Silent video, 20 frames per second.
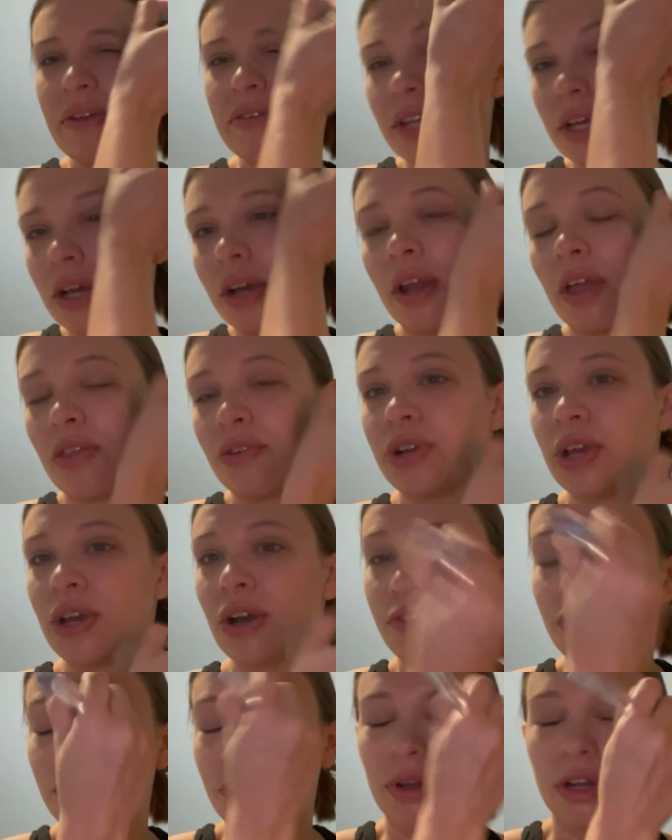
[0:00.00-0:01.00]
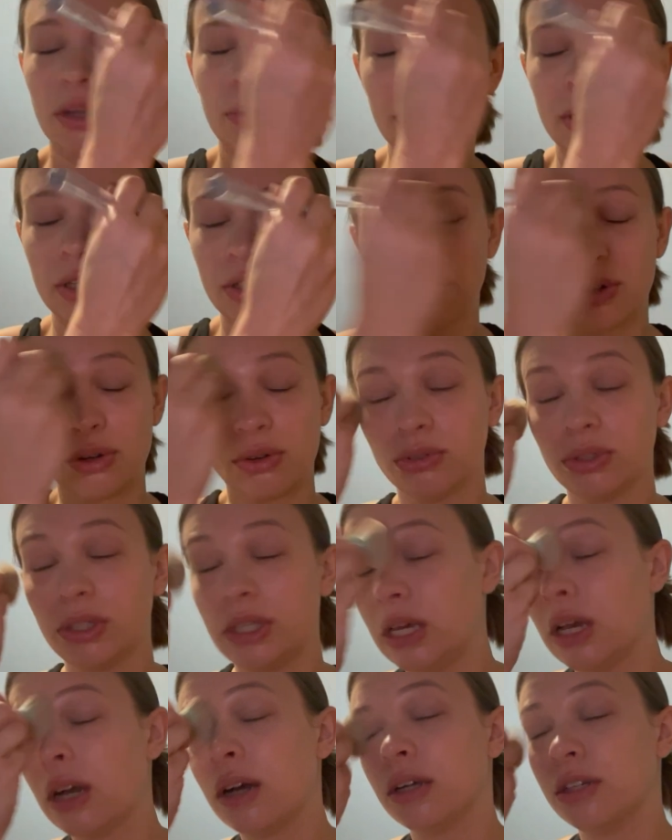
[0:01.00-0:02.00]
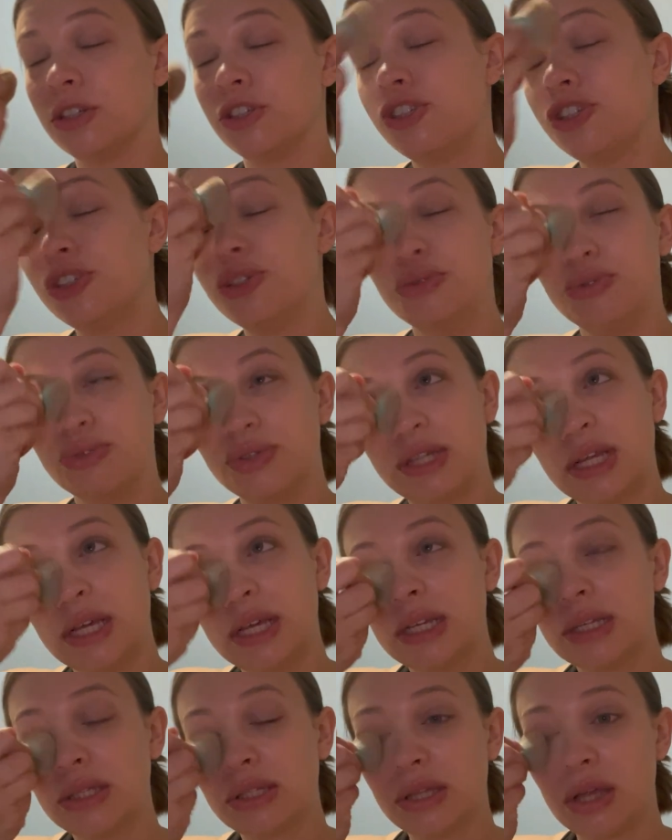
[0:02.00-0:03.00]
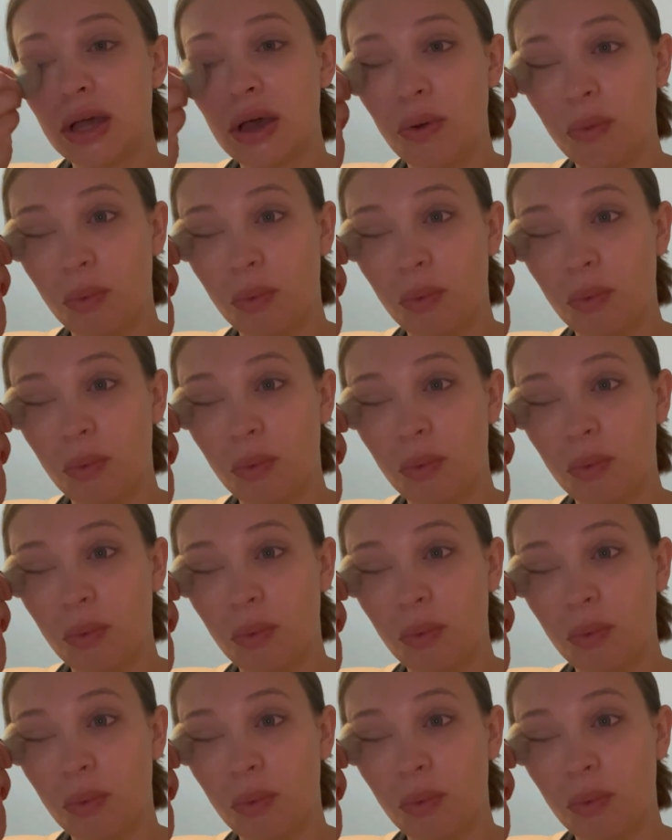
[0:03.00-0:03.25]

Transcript: just take another day off of work because they're only on Tuesdays.